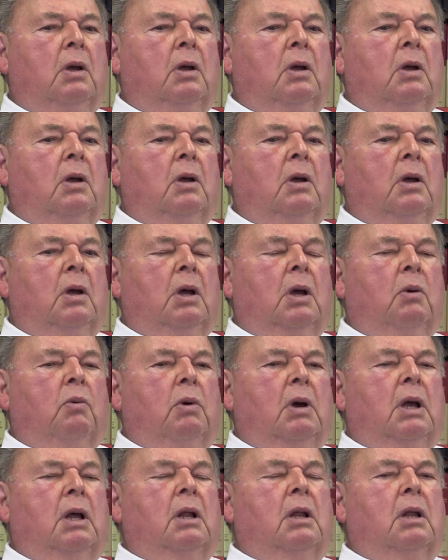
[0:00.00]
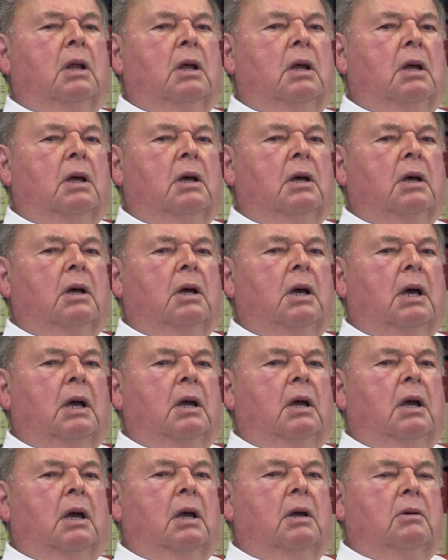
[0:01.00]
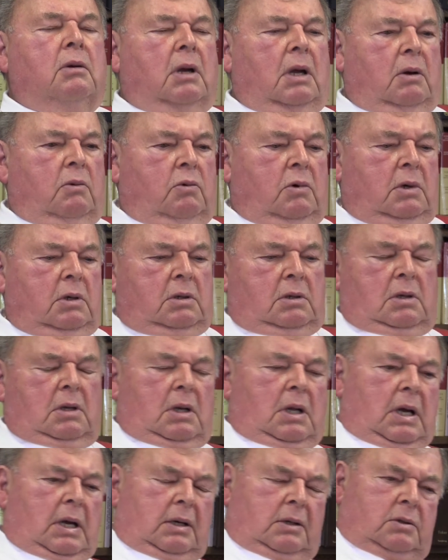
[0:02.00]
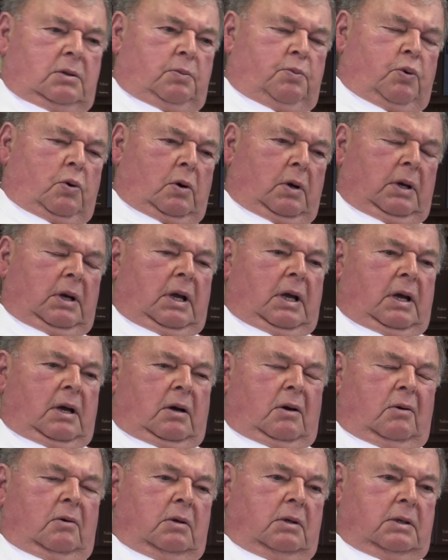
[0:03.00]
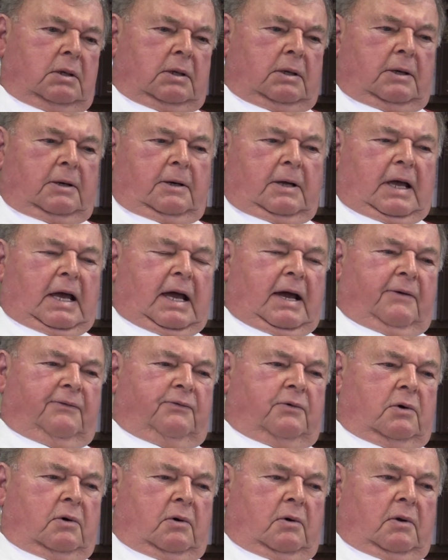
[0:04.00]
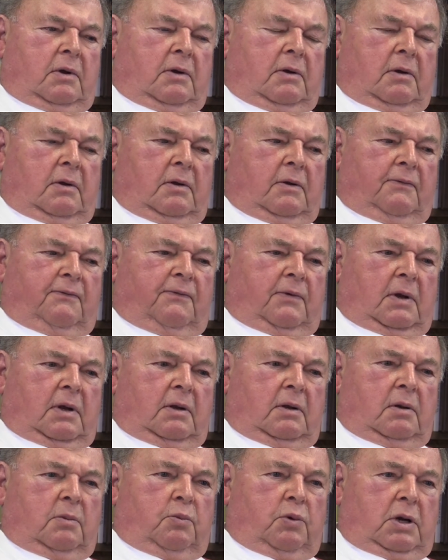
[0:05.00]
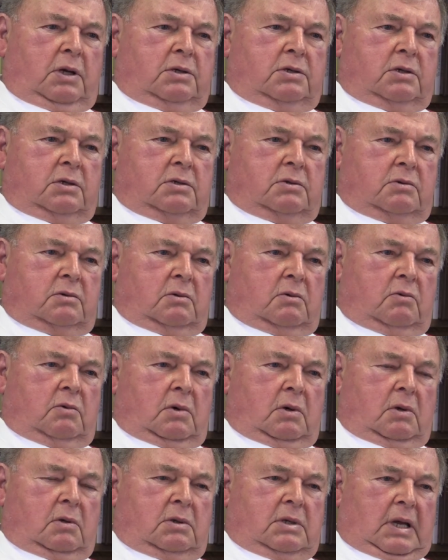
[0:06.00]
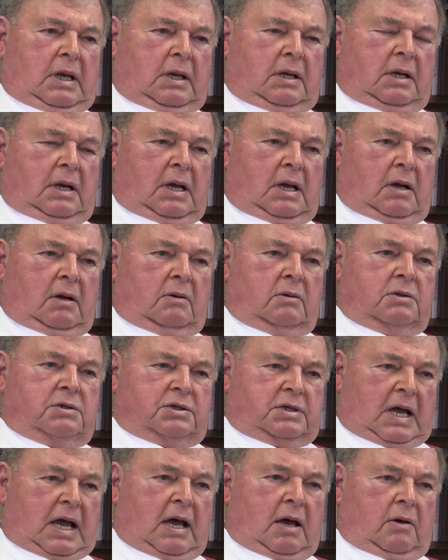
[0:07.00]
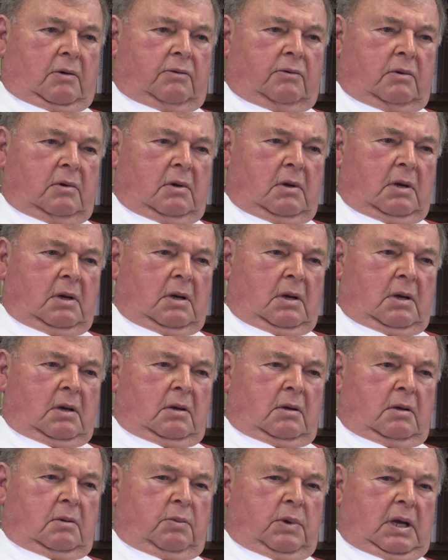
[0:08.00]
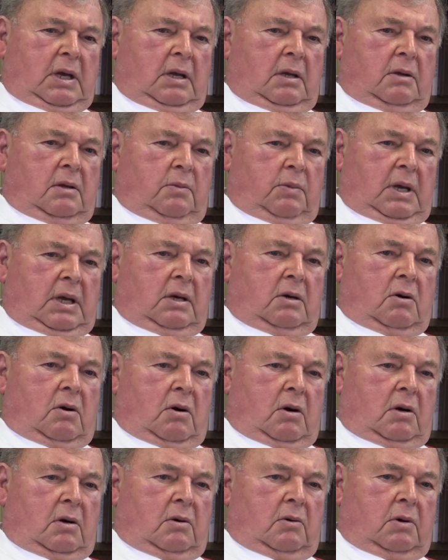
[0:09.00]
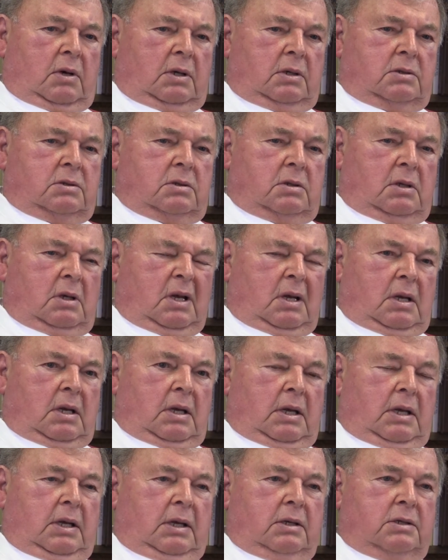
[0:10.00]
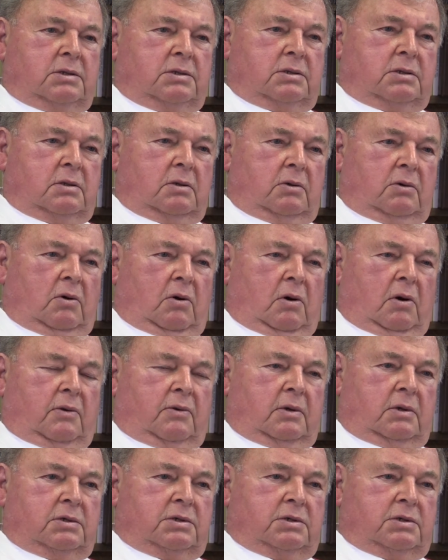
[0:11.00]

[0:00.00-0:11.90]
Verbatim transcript: Anything we Well, uh, I, I would like to point out uh, after the, the flood, the bridges were taken out south. The main, the main arteries, east, north, and